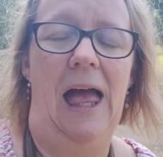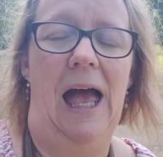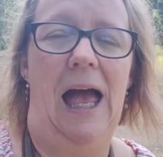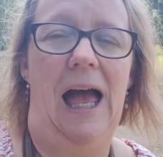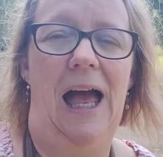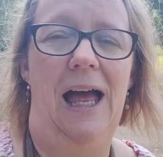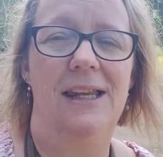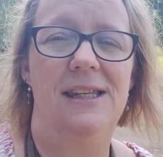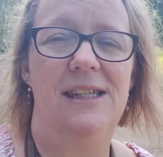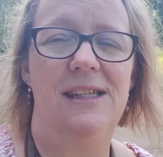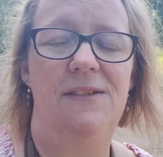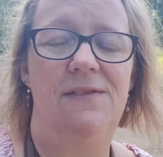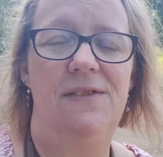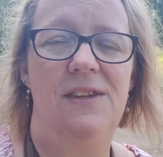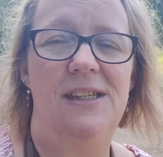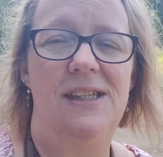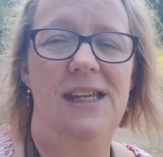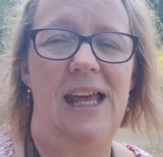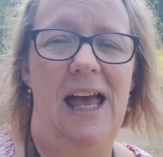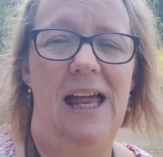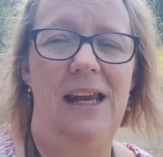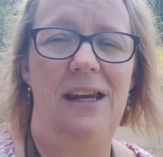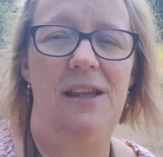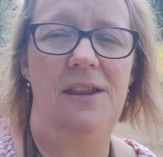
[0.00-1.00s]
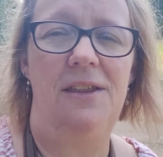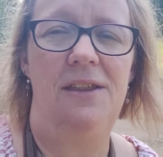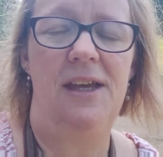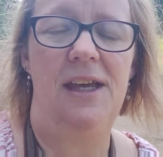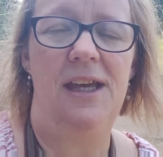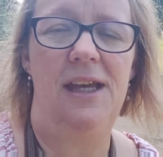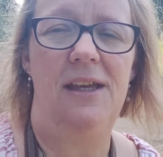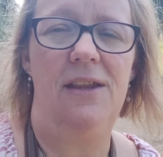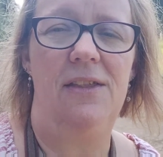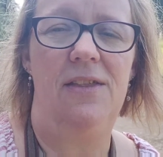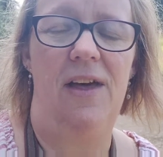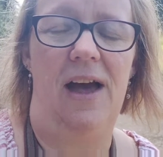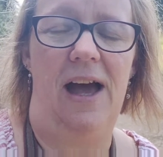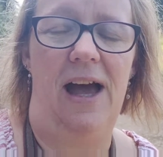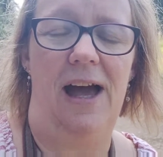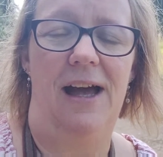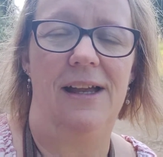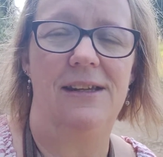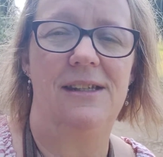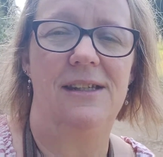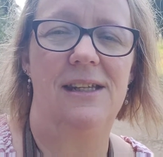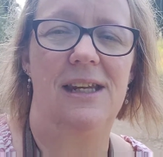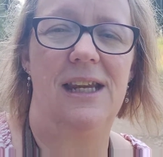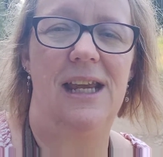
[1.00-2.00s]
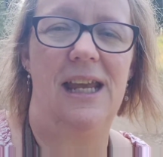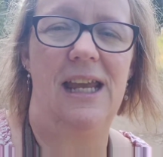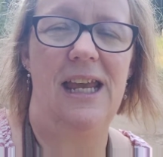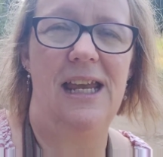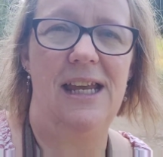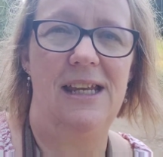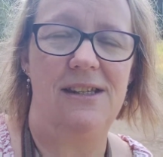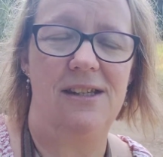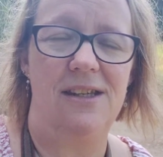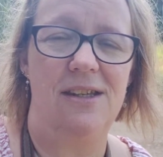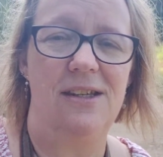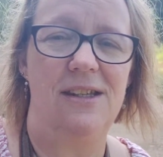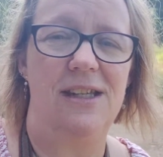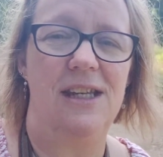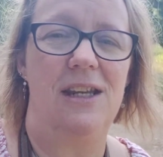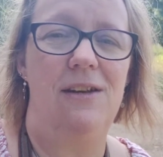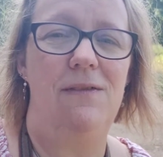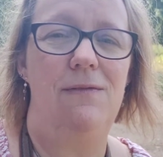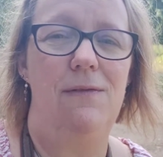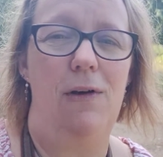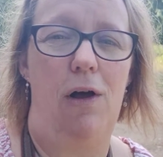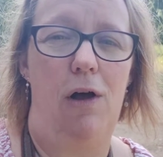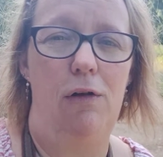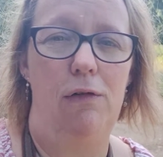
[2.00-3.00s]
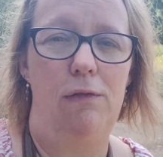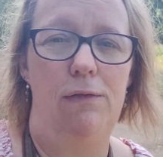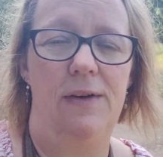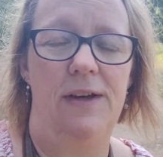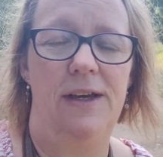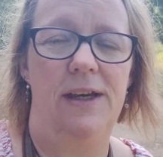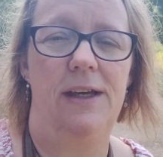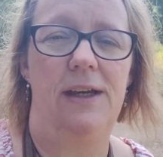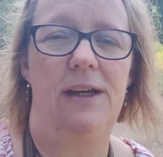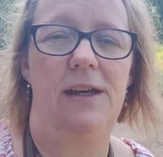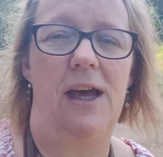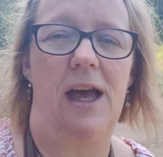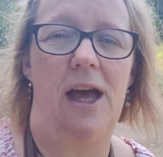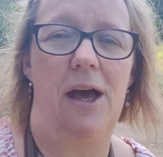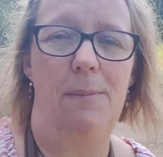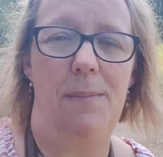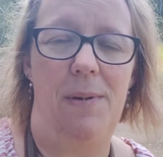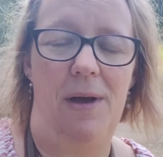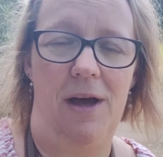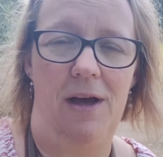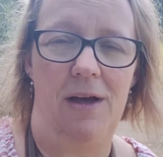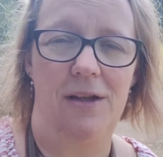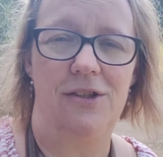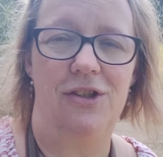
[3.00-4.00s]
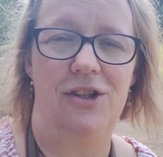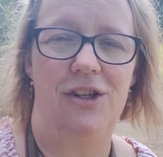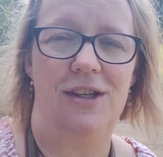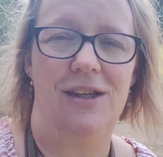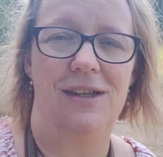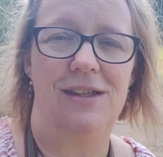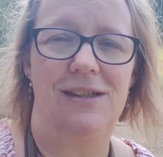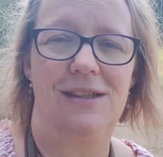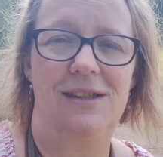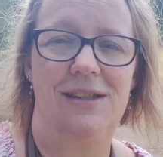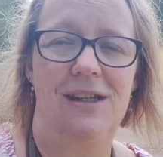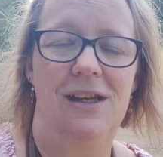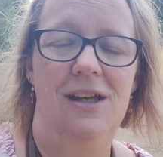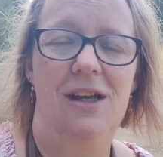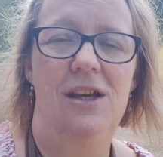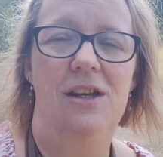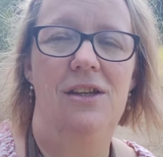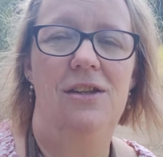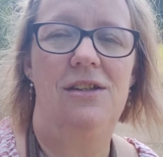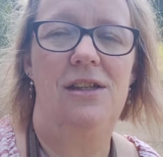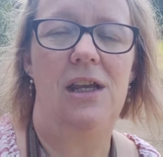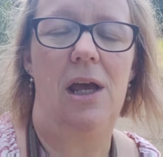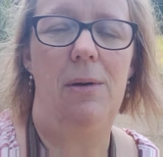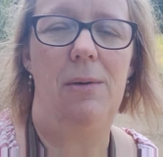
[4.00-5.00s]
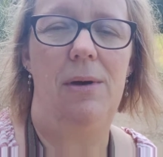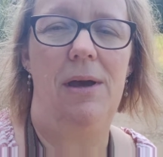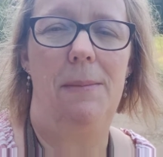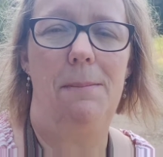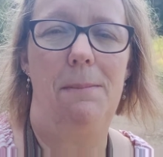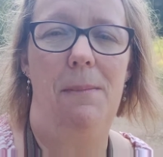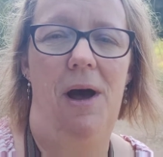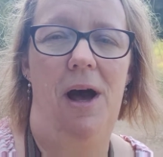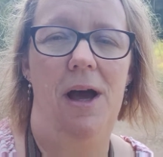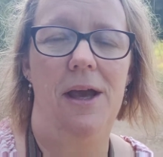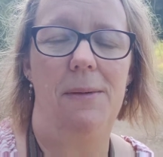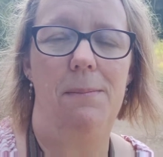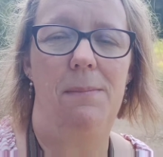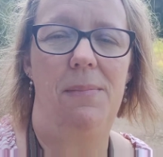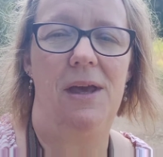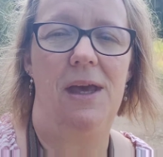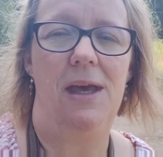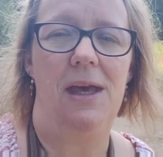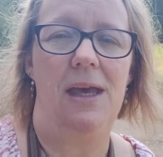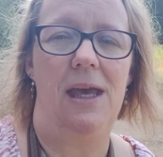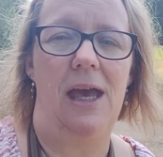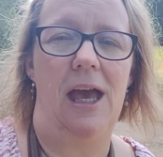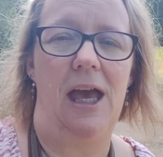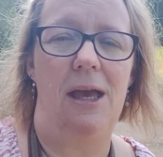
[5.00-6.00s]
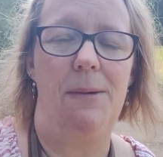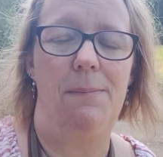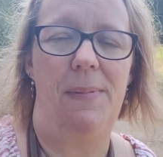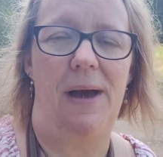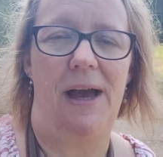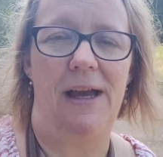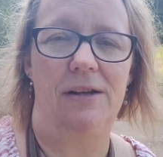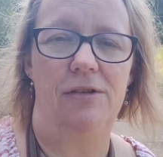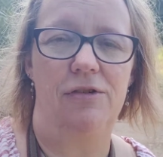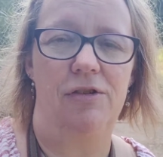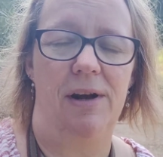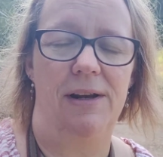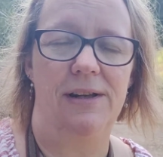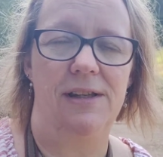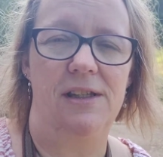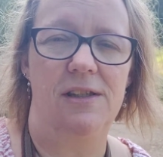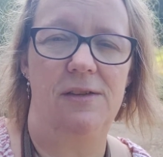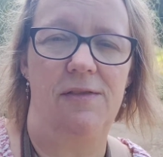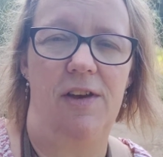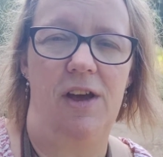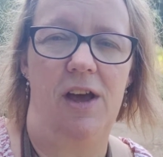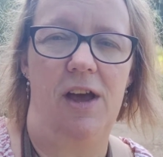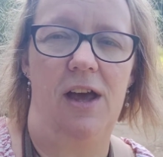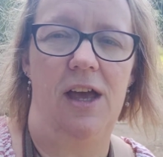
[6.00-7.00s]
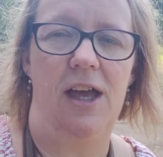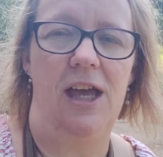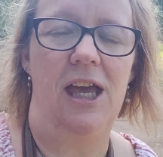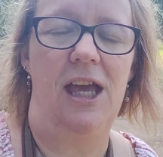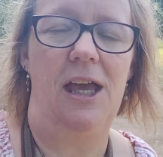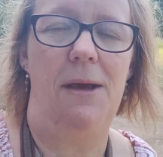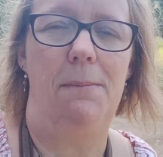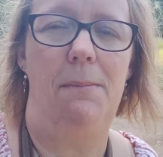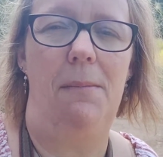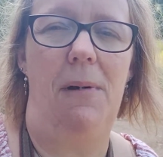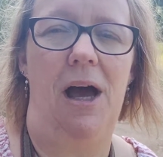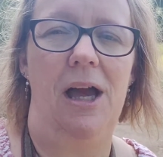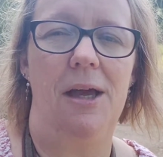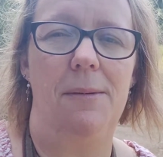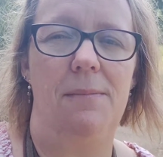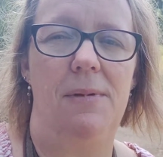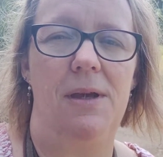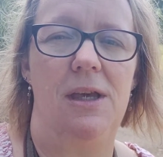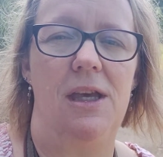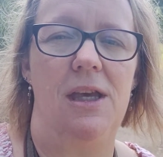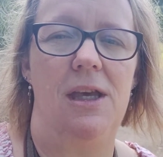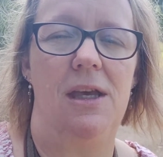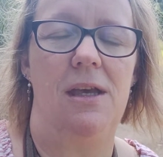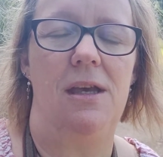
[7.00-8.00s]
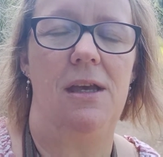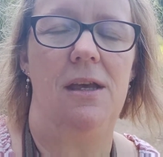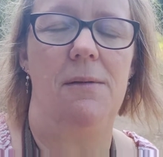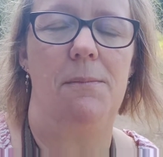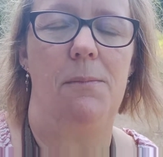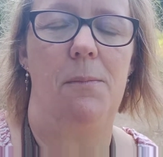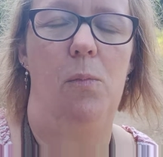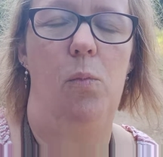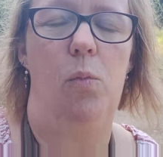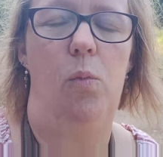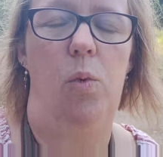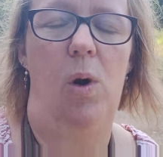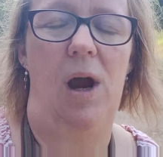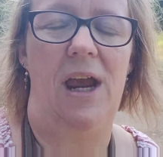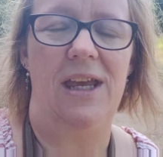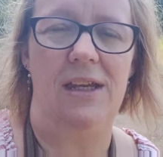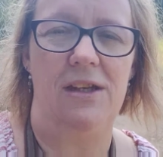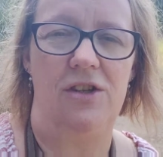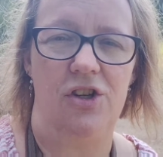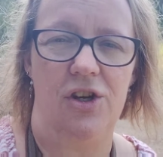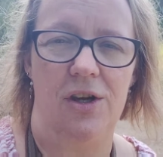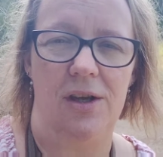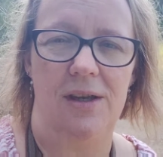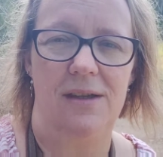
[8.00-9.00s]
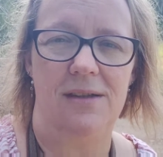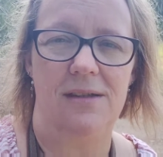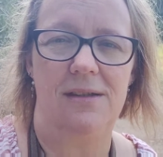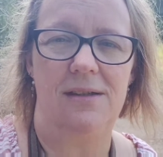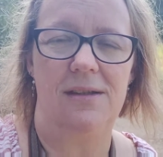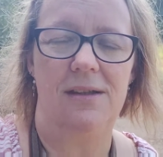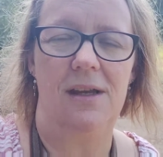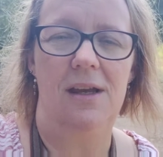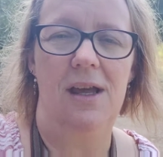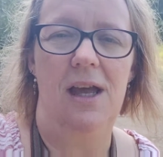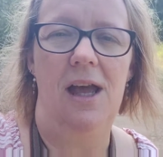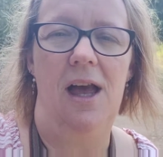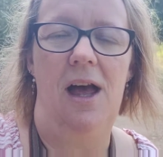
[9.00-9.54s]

And if there's anything that isn't involving a purchase, so it might be a bank transfer, it might be wages,